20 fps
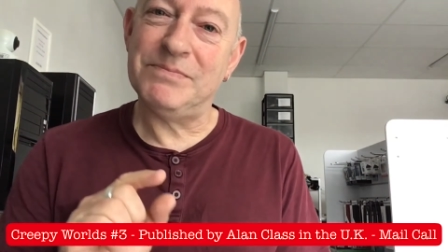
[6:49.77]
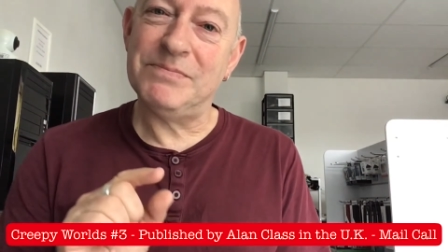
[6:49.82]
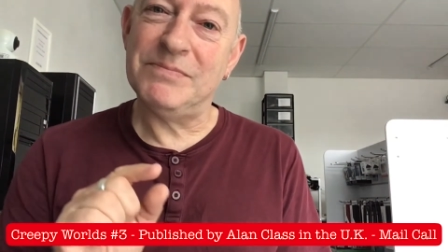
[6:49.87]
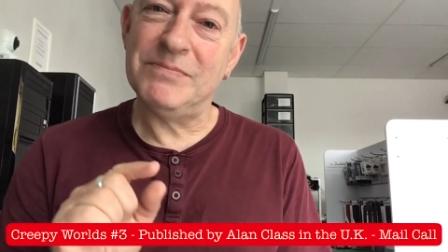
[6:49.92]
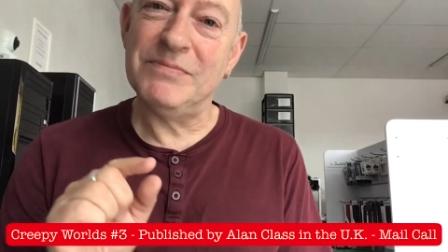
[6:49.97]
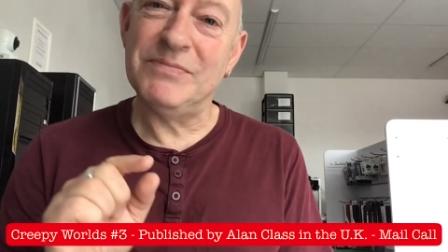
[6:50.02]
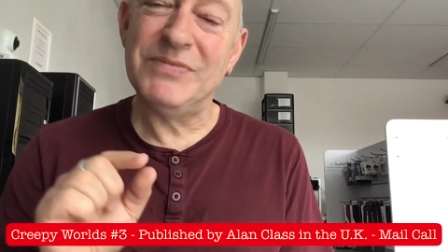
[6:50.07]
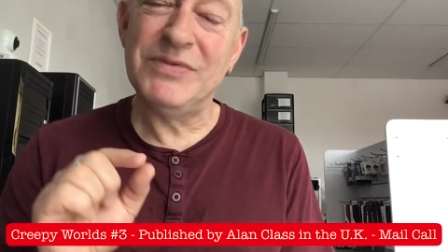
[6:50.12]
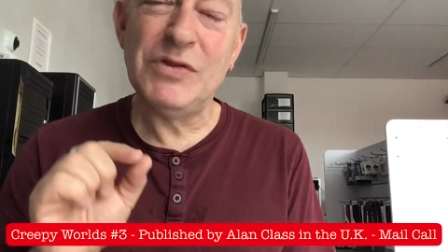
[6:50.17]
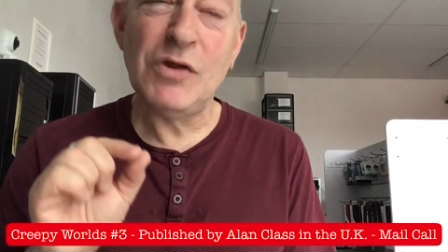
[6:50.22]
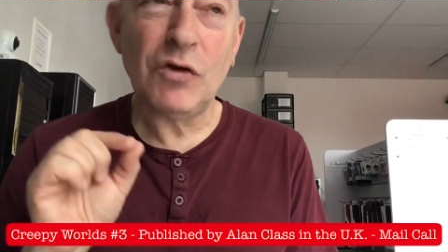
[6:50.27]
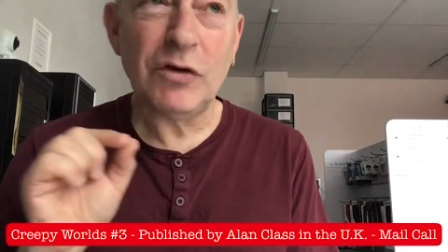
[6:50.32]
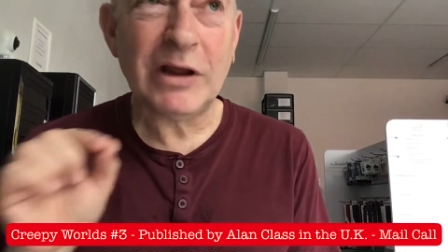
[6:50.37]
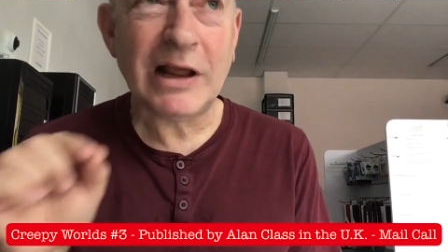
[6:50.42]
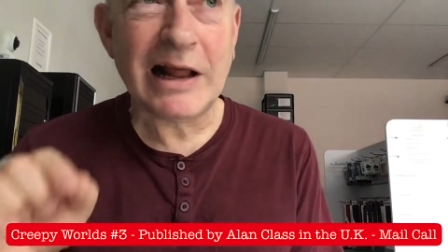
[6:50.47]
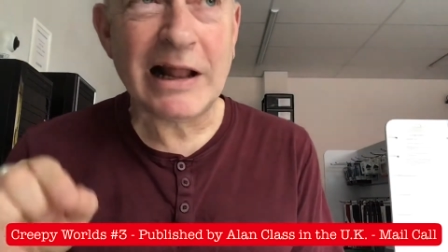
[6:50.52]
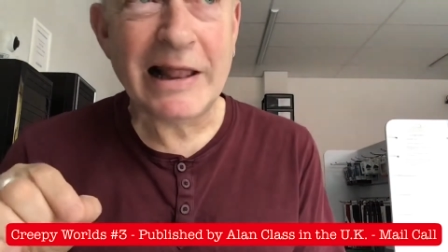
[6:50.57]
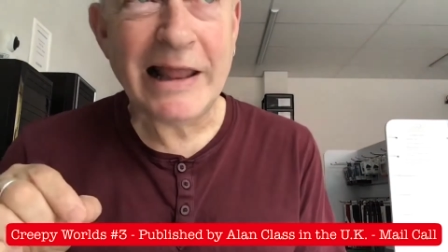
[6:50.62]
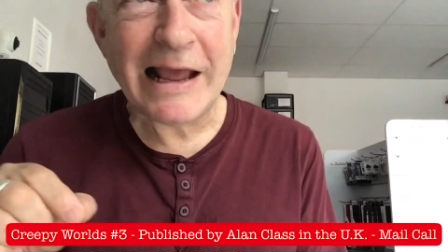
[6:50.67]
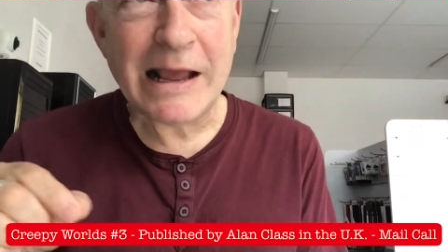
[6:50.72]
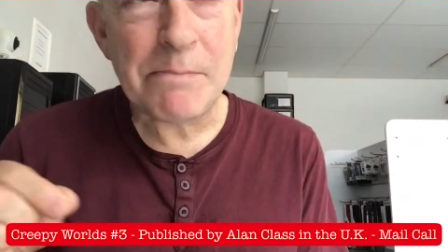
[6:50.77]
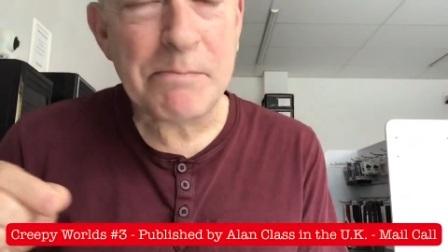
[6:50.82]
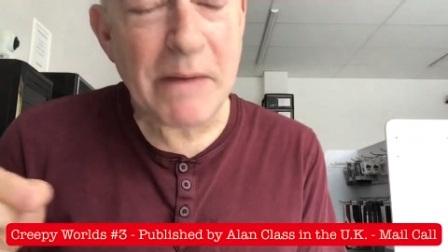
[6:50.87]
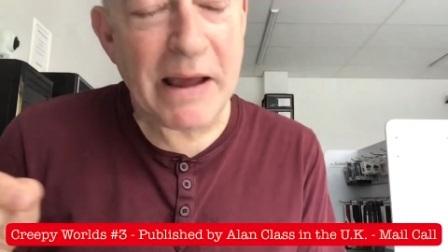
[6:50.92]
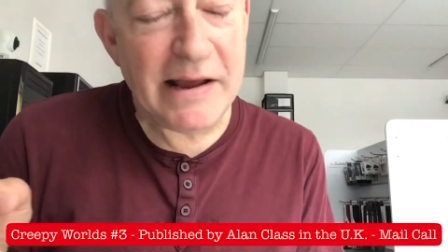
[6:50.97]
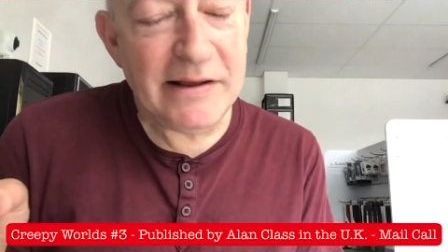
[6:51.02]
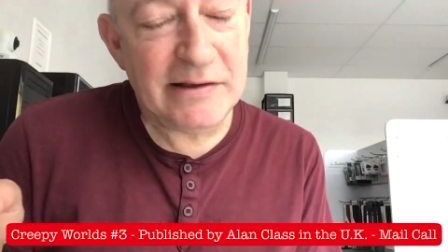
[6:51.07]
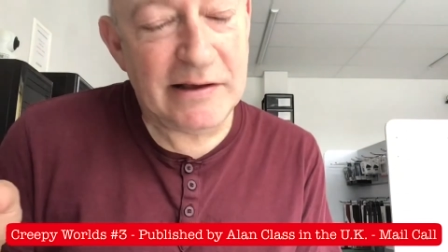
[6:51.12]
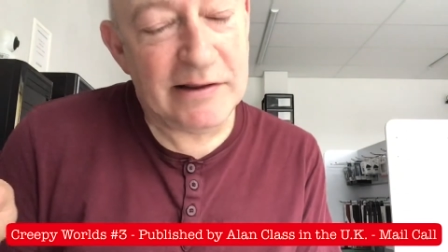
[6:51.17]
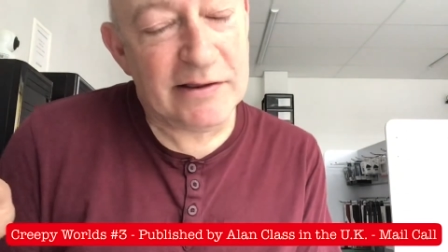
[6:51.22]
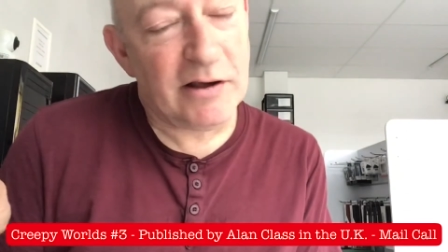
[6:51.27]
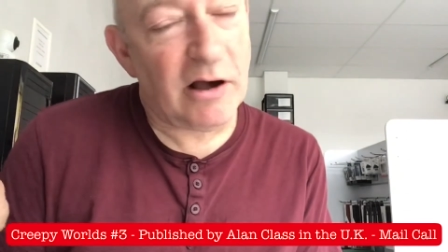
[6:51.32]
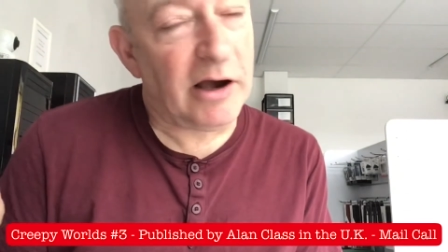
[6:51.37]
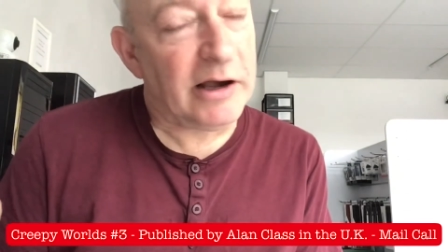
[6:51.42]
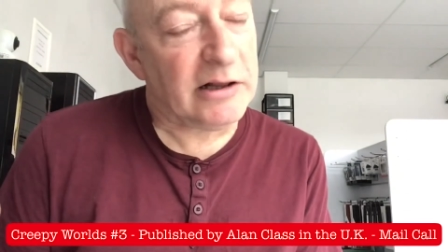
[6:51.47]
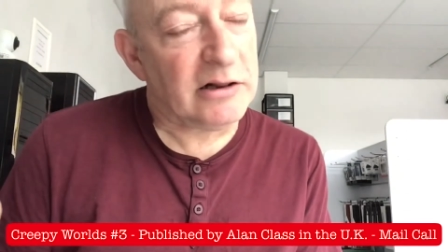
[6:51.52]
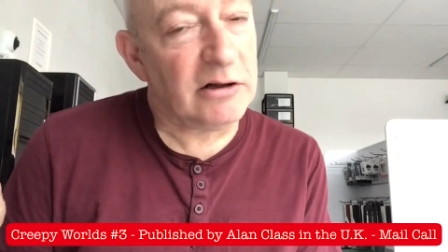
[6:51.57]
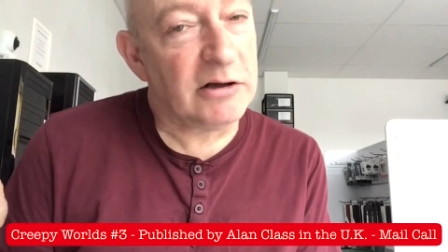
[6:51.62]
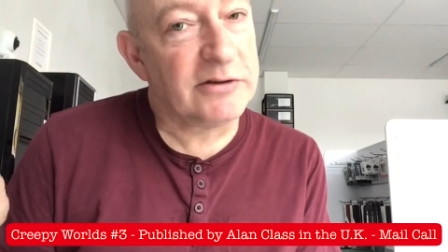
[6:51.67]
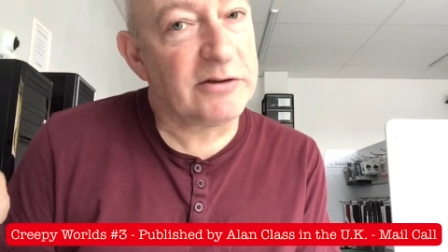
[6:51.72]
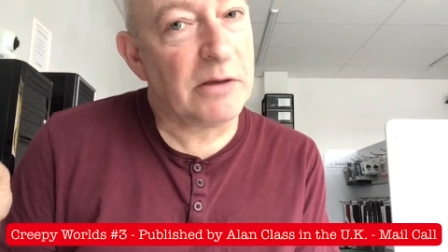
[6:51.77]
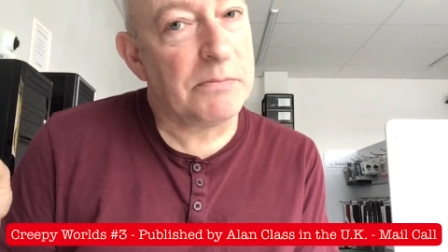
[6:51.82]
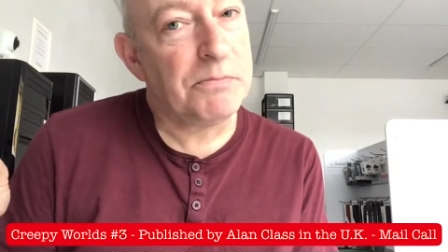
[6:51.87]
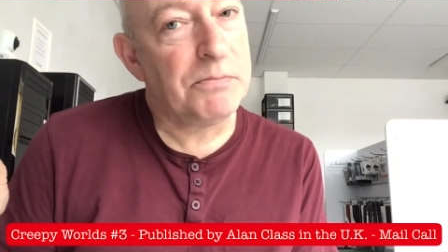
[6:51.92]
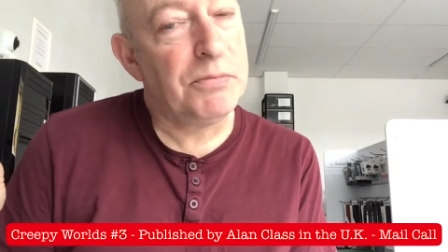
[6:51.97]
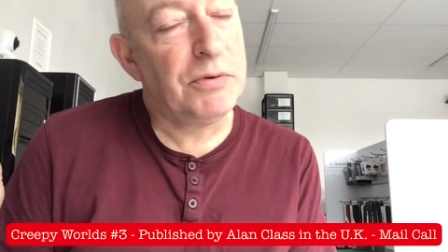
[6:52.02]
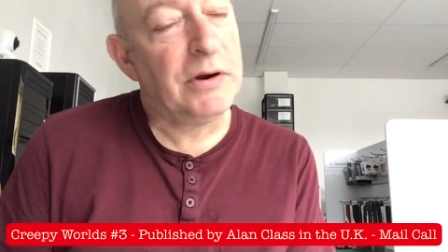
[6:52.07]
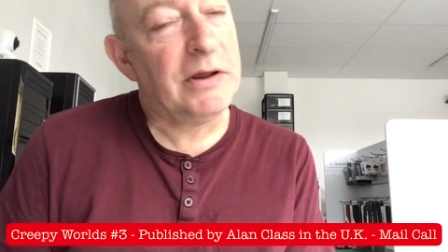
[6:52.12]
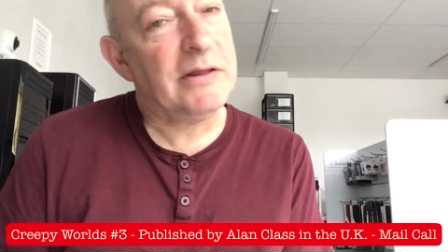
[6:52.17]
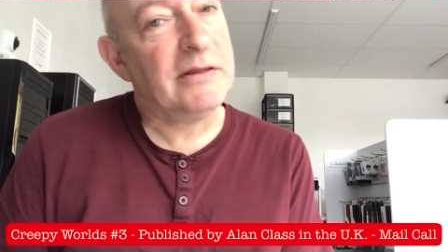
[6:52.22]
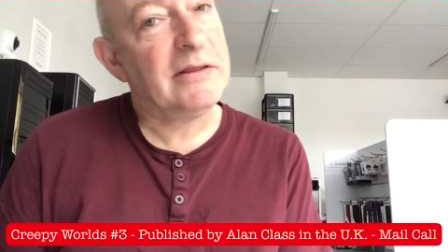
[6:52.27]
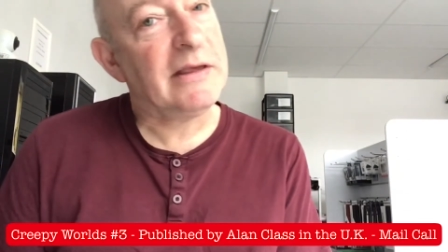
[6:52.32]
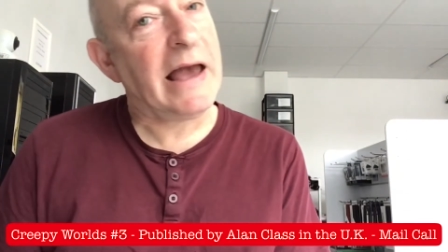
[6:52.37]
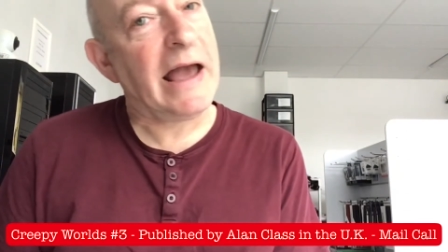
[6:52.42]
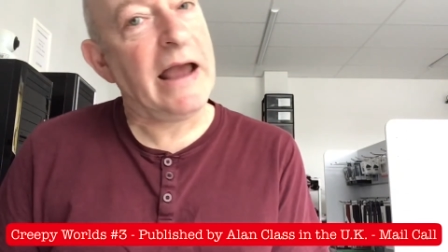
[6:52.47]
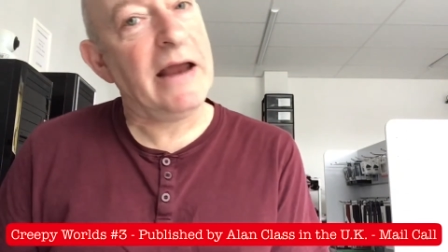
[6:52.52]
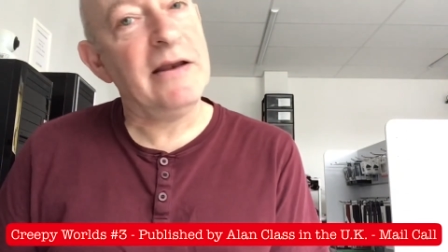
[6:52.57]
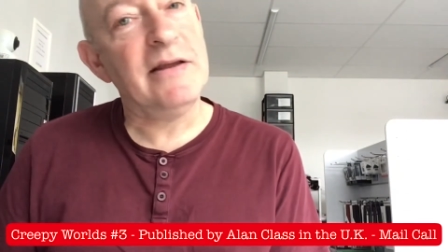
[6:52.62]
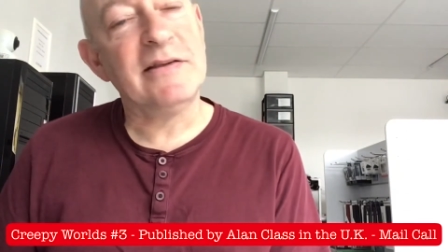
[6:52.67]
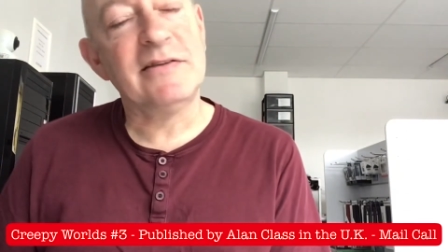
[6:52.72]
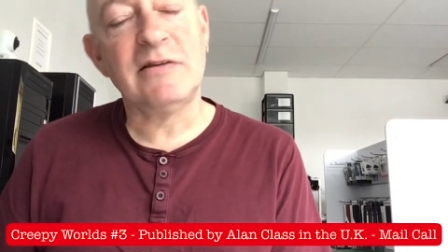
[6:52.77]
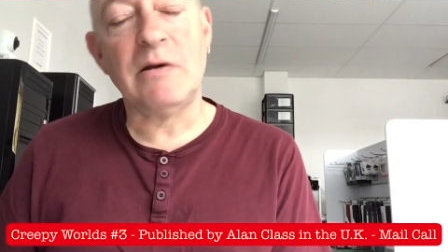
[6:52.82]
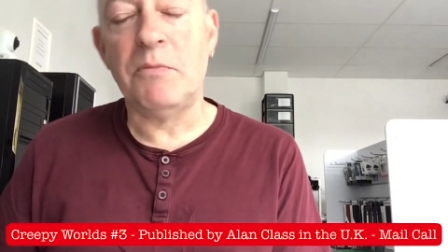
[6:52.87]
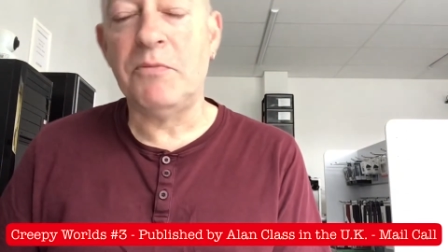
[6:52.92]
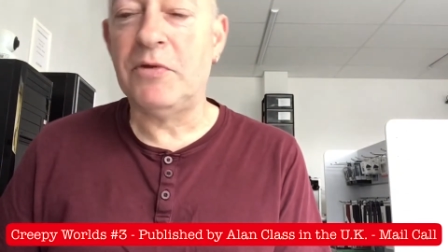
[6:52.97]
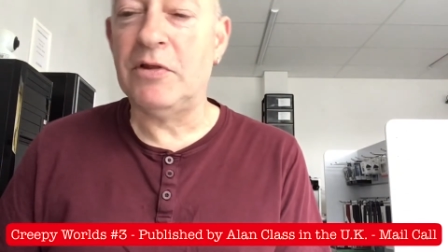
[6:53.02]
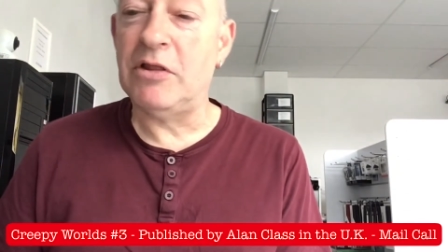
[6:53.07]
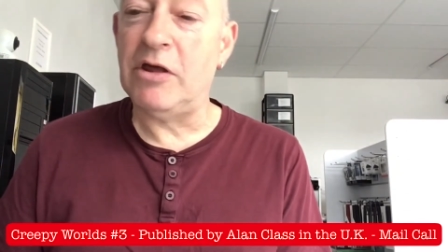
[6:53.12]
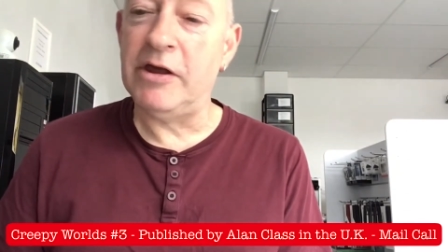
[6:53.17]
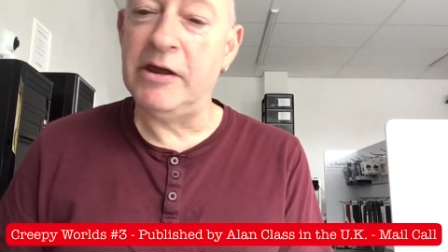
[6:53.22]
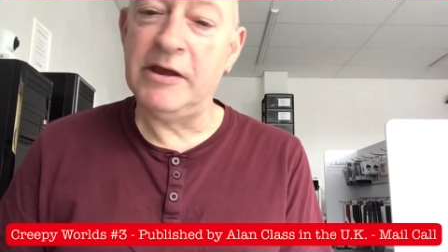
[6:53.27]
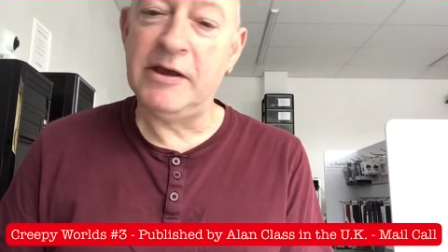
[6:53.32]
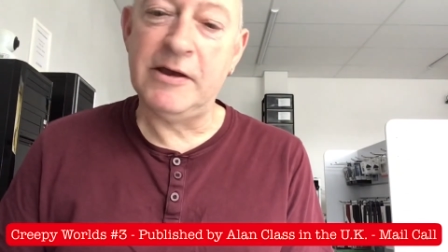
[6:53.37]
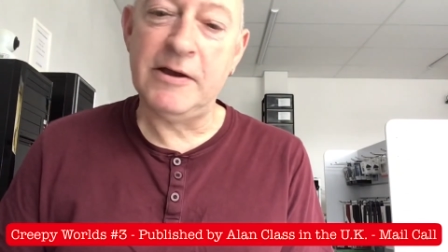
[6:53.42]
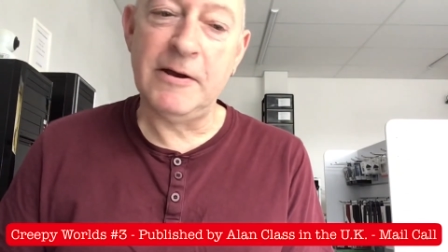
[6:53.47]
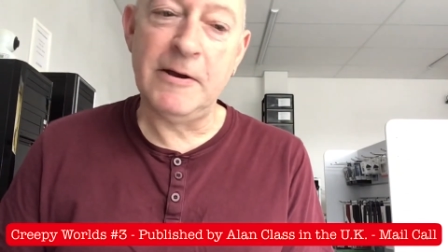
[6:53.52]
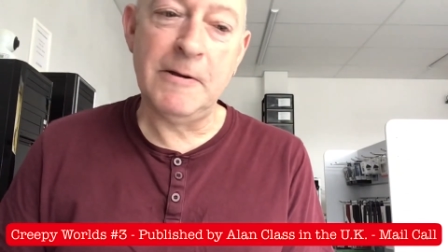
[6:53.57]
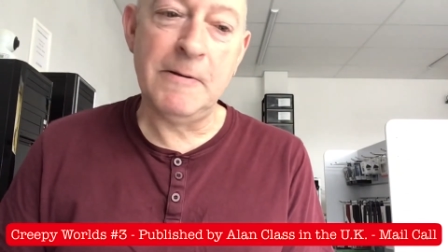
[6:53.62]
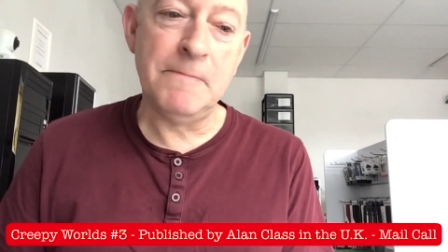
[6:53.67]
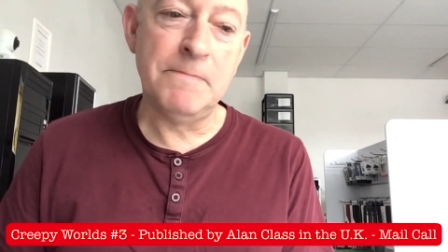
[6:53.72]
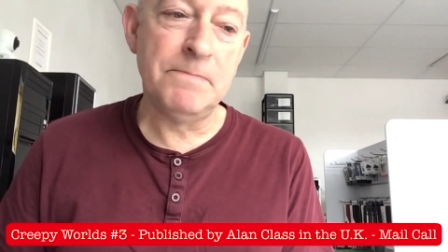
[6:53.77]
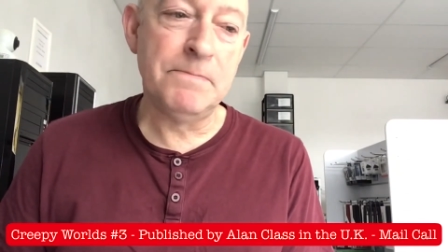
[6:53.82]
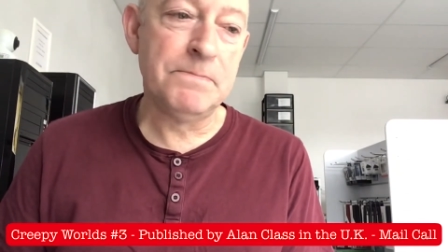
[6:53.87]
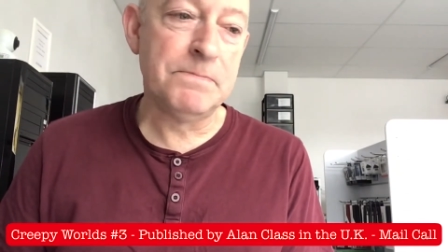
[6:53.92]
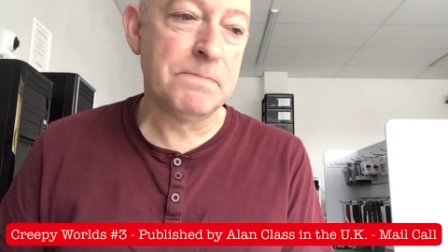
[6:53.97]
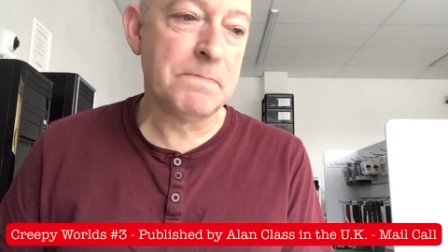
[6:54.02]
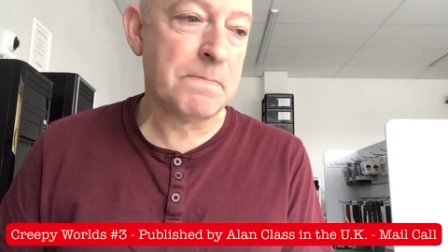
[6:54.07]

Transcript: not clickbaity title, because I put it down as something like um,